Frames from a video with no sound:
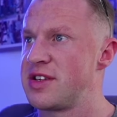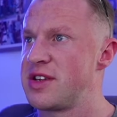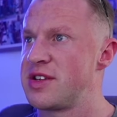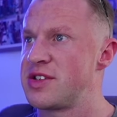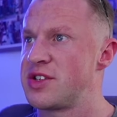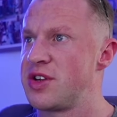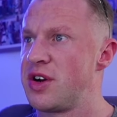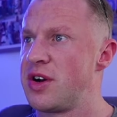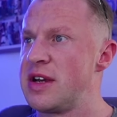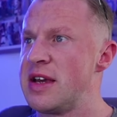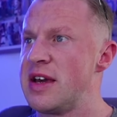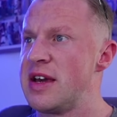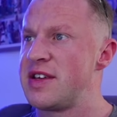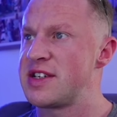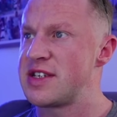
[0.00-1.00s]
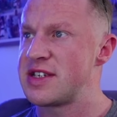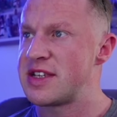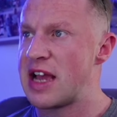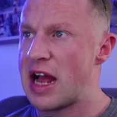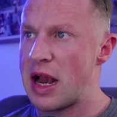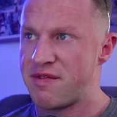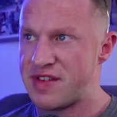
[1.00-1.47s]
So this is to
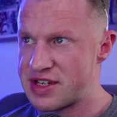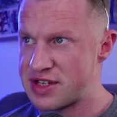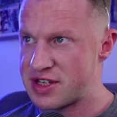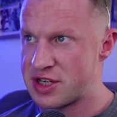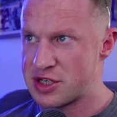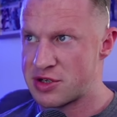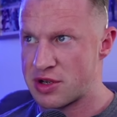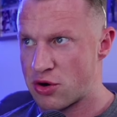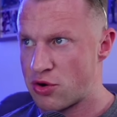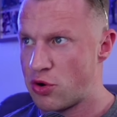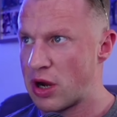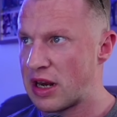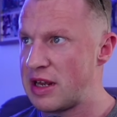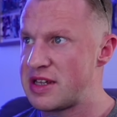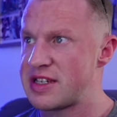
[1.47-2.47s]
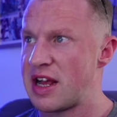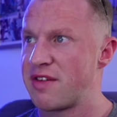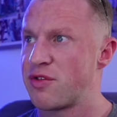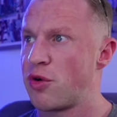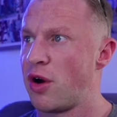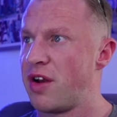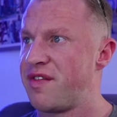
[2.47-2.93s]
help visitors quickly
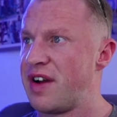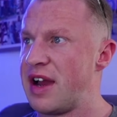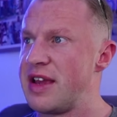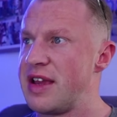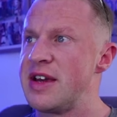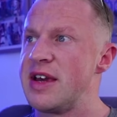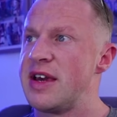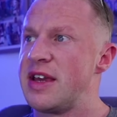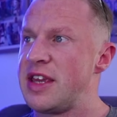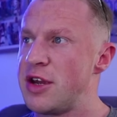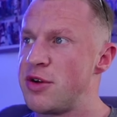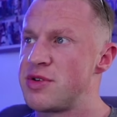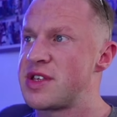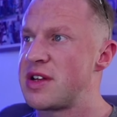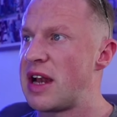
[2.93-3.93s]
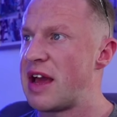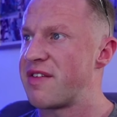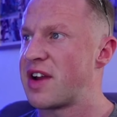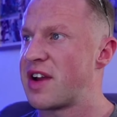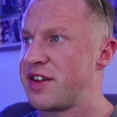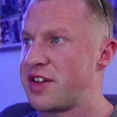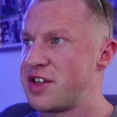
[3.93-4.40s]
self-qualify. Use the left
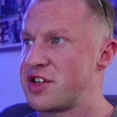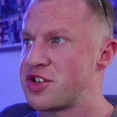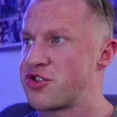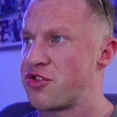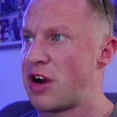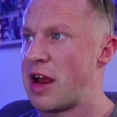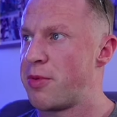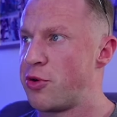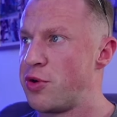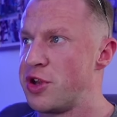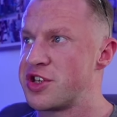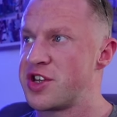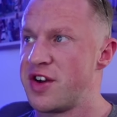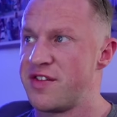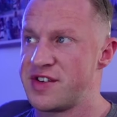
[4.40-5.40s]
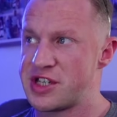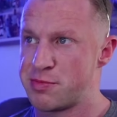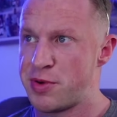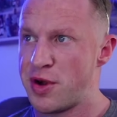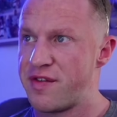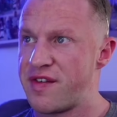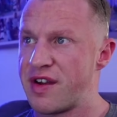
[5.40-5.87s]
card to describe who your service is
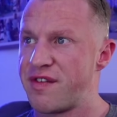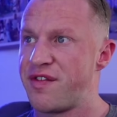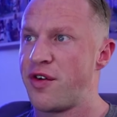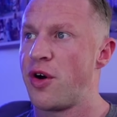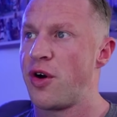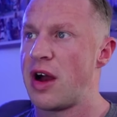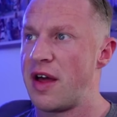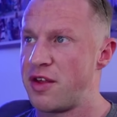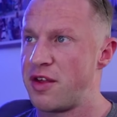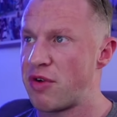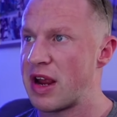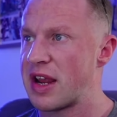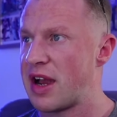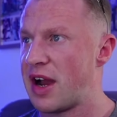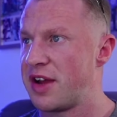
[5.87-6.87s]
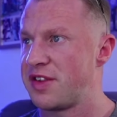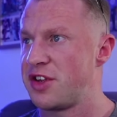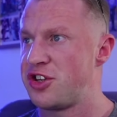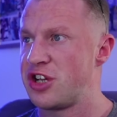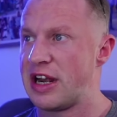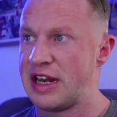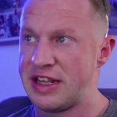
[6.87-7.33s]
perfect for, and the right card to
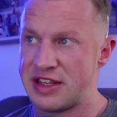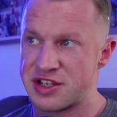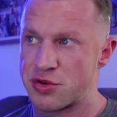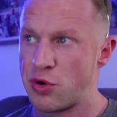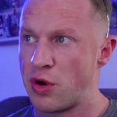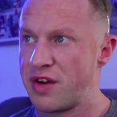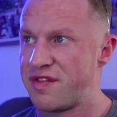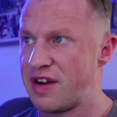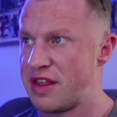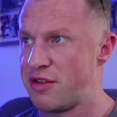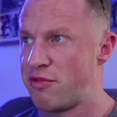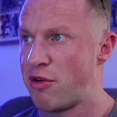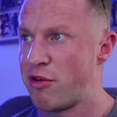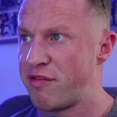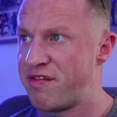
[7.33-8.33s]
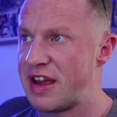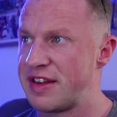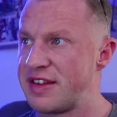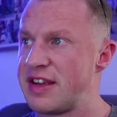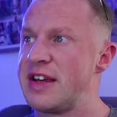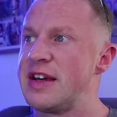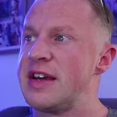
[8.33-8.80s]
gently disqualify the wrong fit.
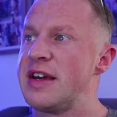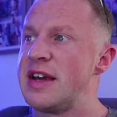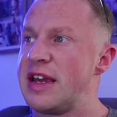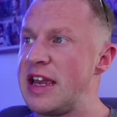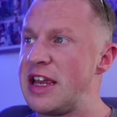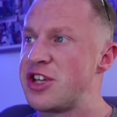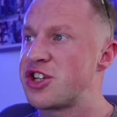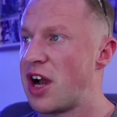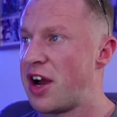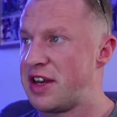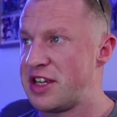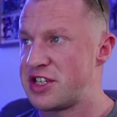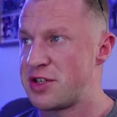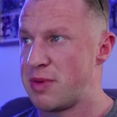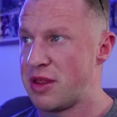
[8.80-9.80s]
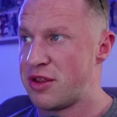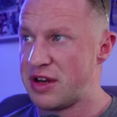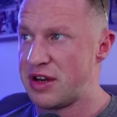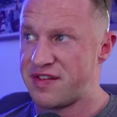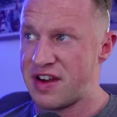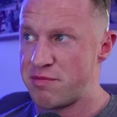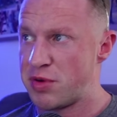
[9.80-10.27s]
Each card needs to be 3 to
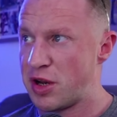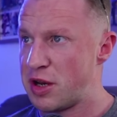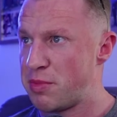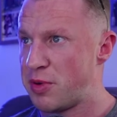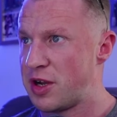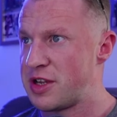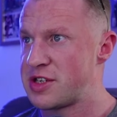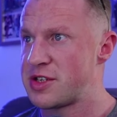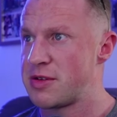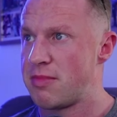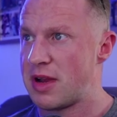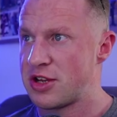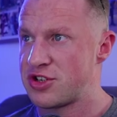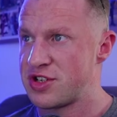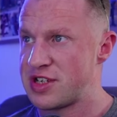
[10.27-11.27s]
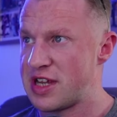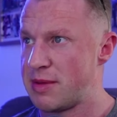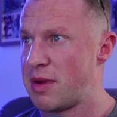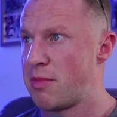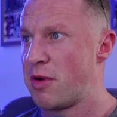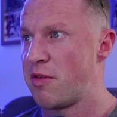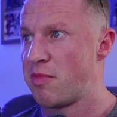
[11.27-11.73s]
5 bullet points, match the same
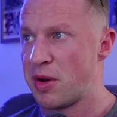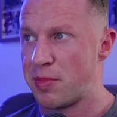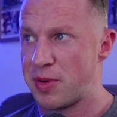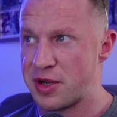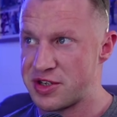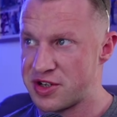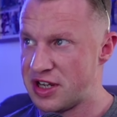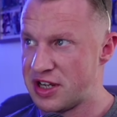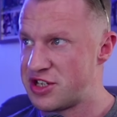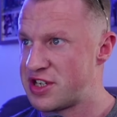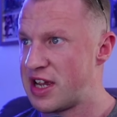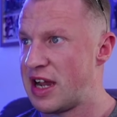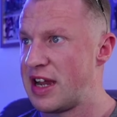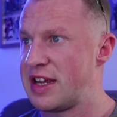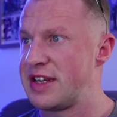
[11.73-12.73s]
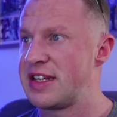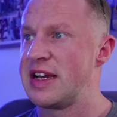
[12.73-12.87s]
number of bullet points on each side.